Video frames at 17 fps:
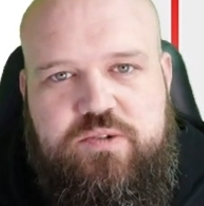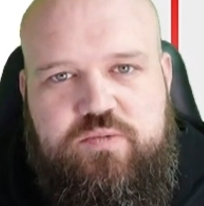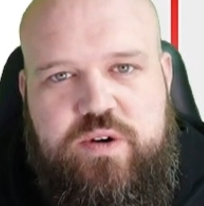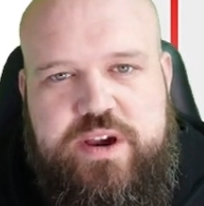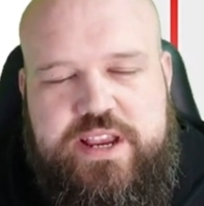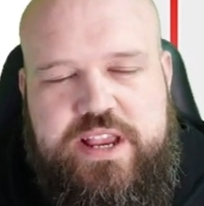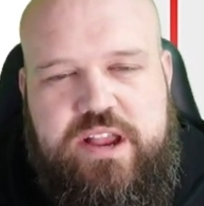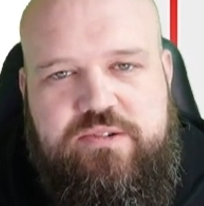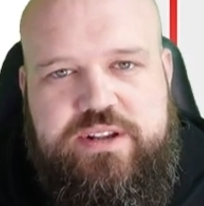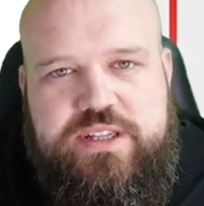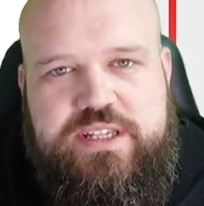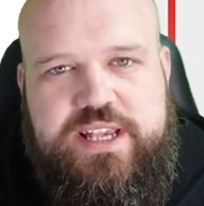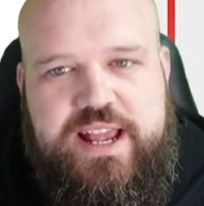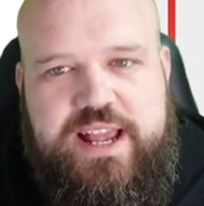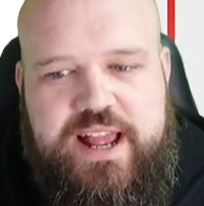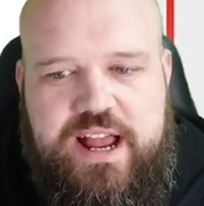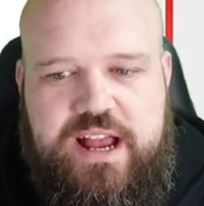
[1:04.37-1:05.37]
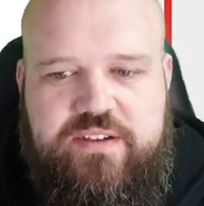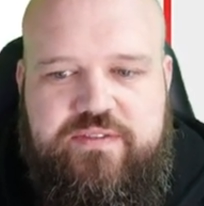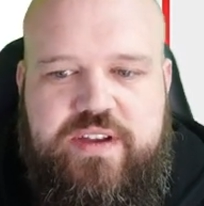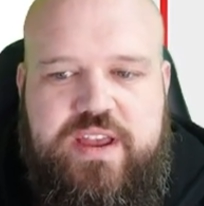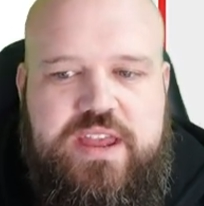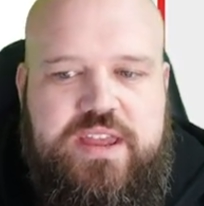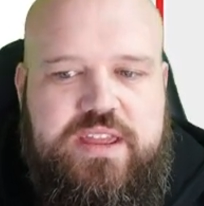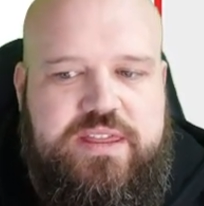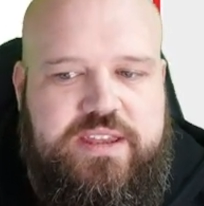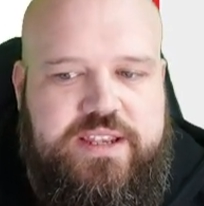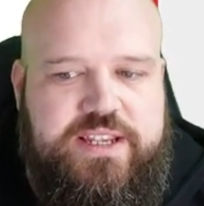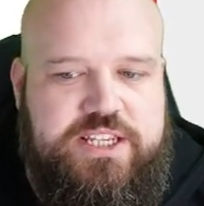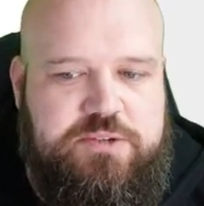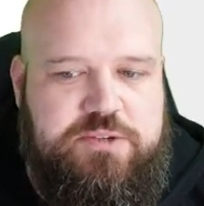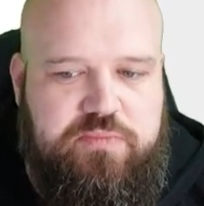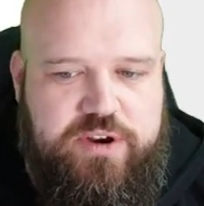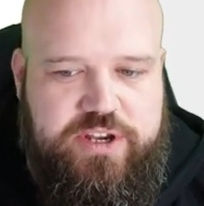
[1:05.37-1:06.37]
we're going to have the
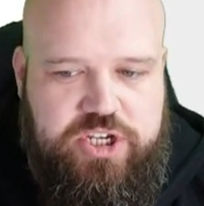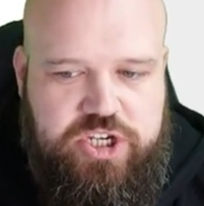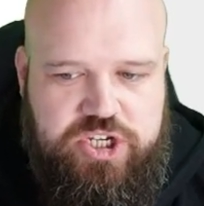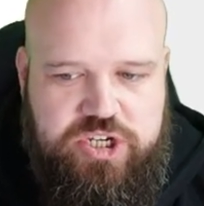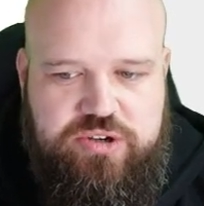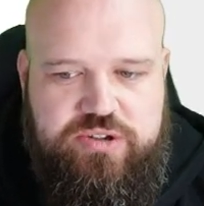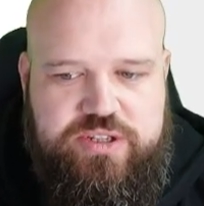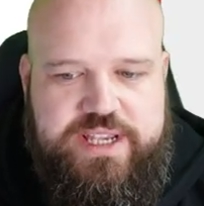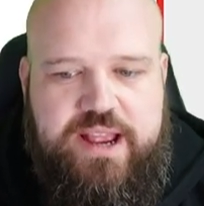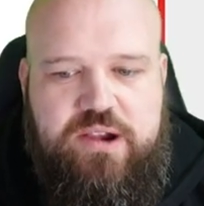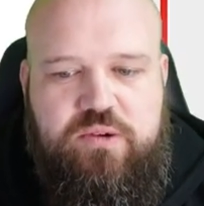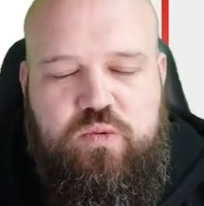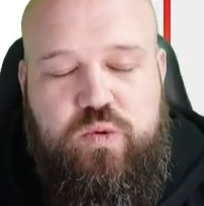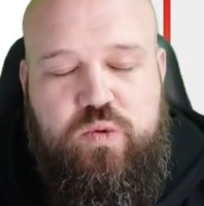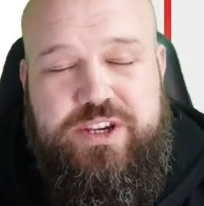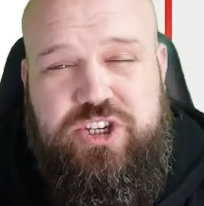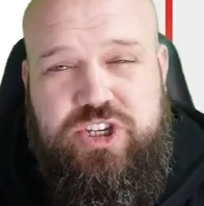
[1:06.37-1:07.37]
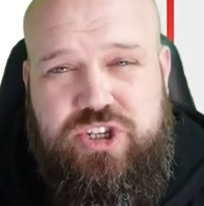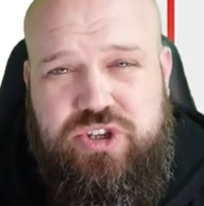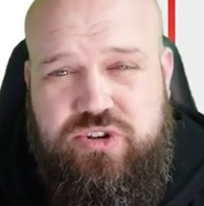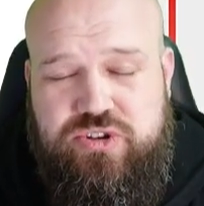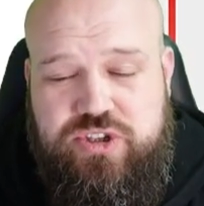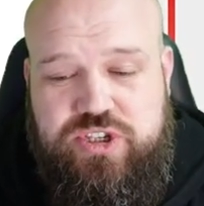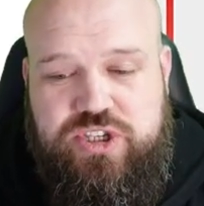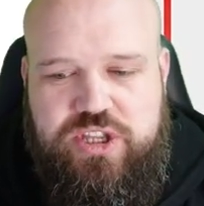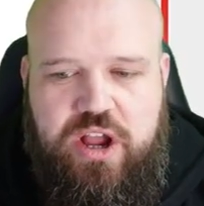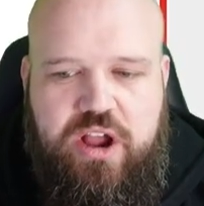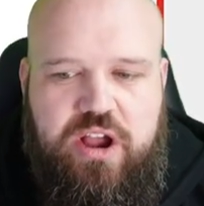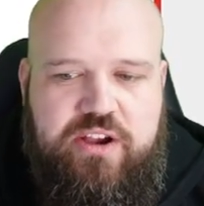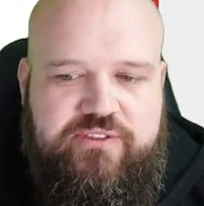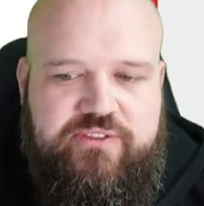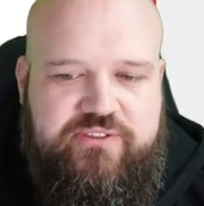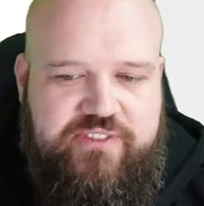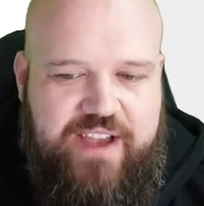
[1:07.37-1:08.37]
Sprint Shootout, which does not
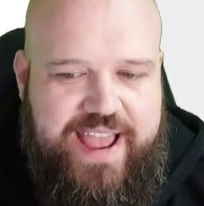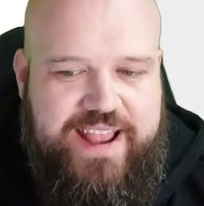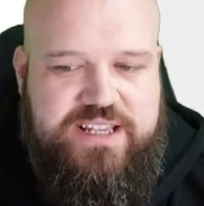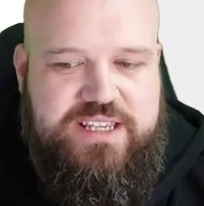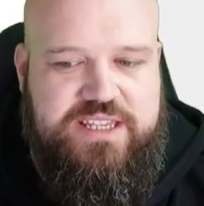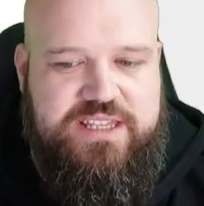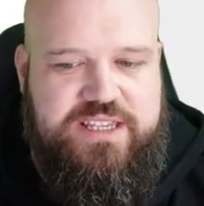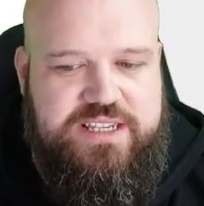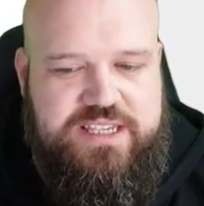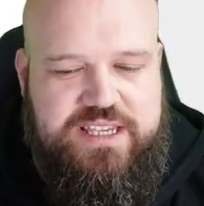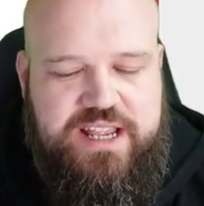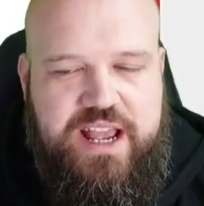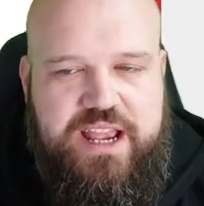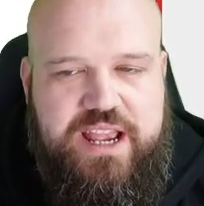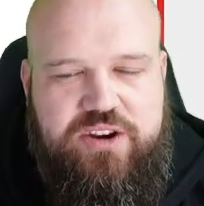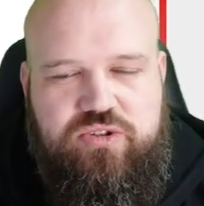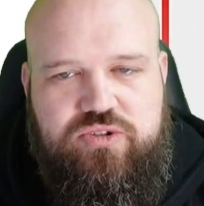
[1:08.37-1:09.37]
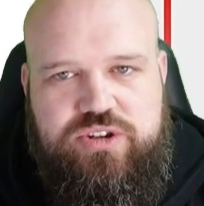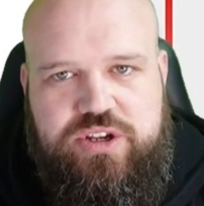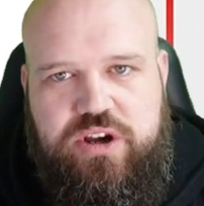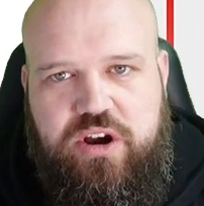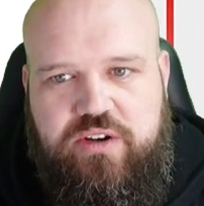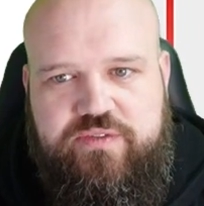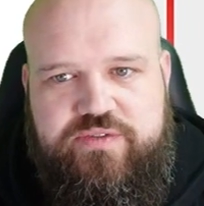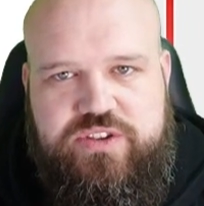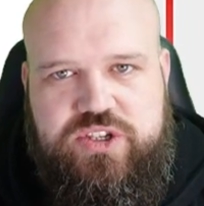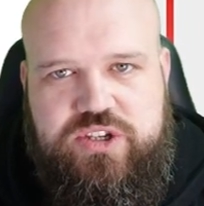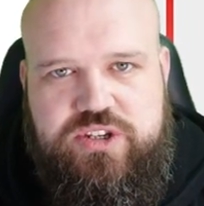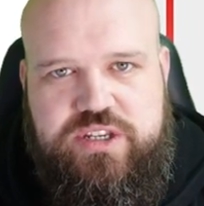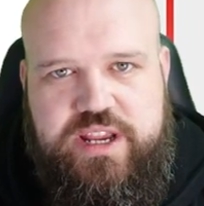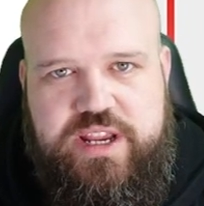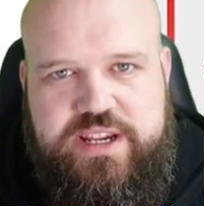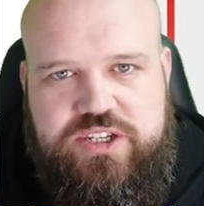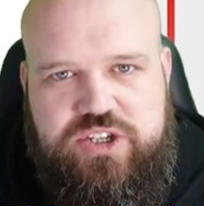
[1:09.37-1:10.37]
affect the starting order of
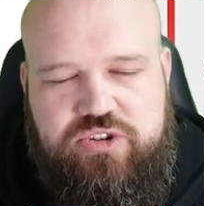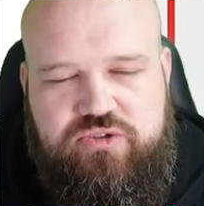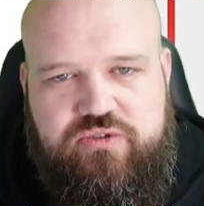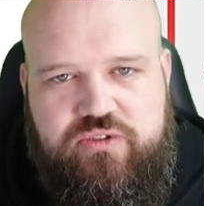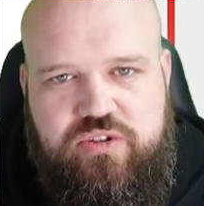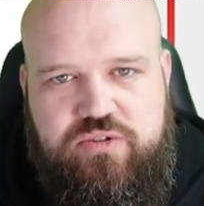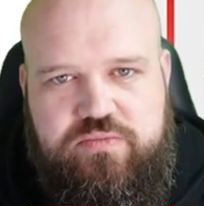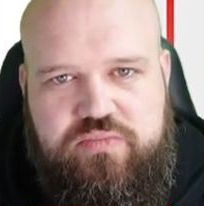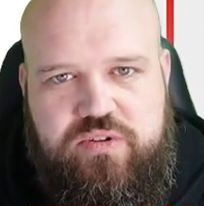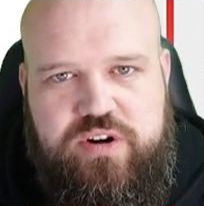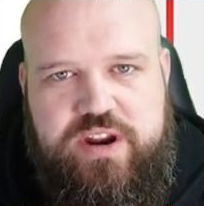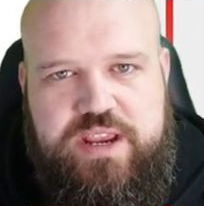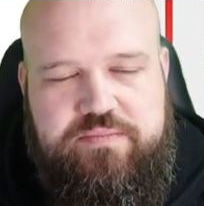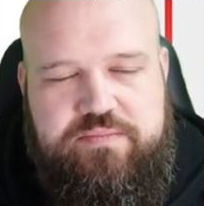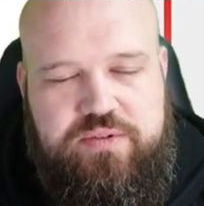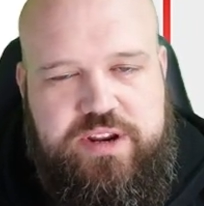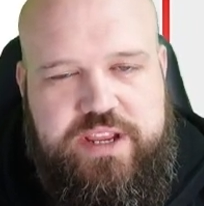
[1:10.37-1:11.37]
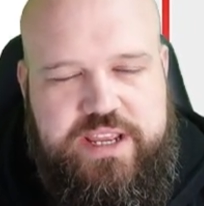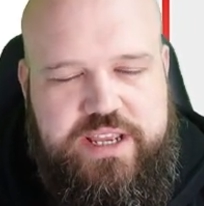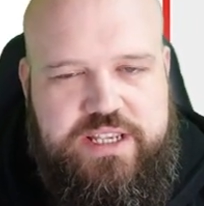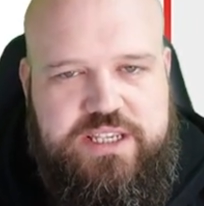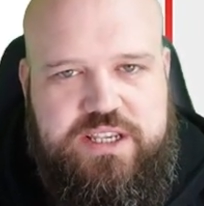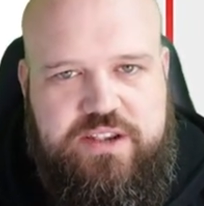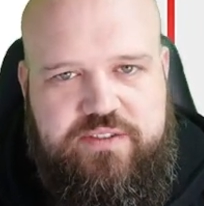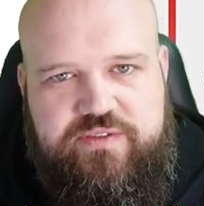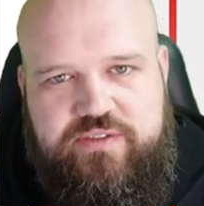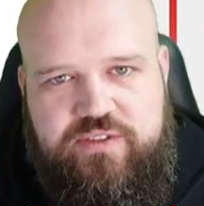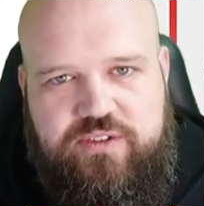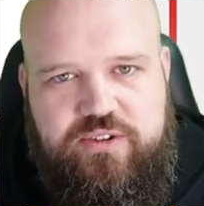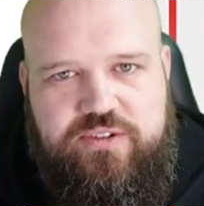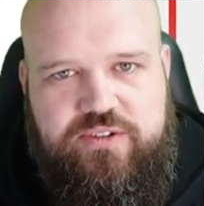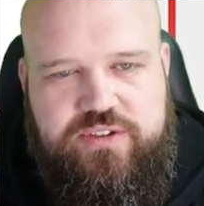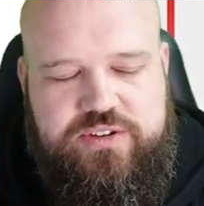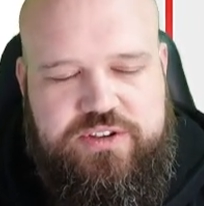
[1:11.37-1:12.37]
Sunday's Grand Prix, but it is
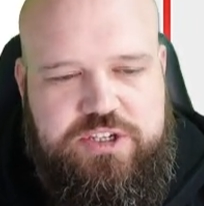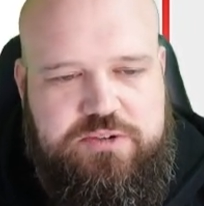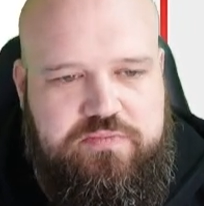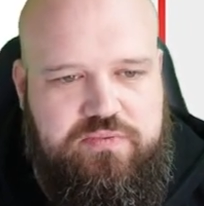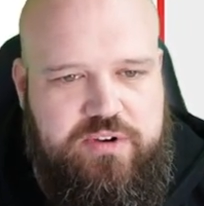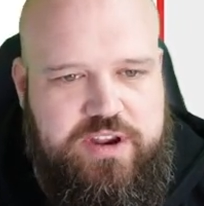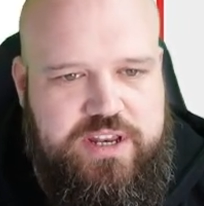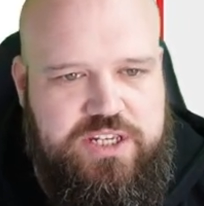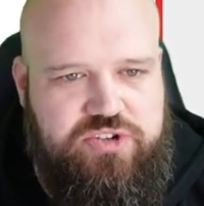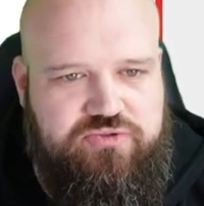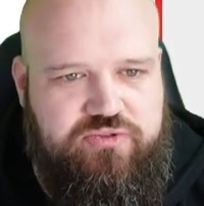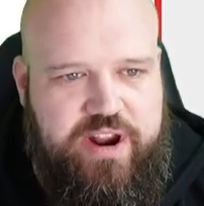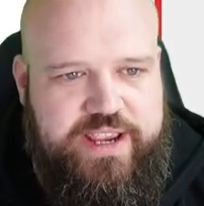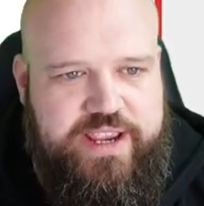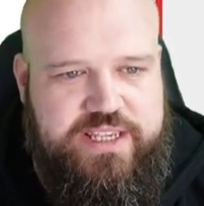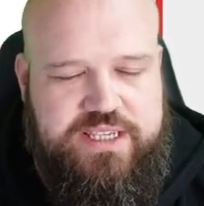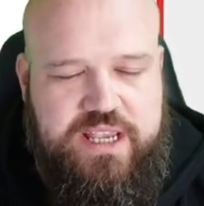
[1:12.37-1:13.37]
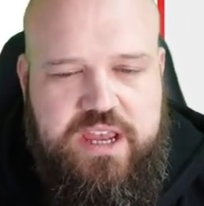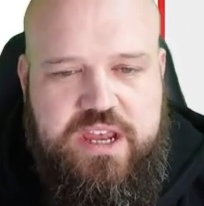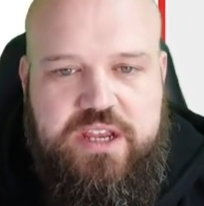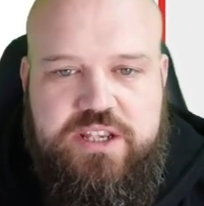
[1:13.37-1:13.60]
for the Sprint race.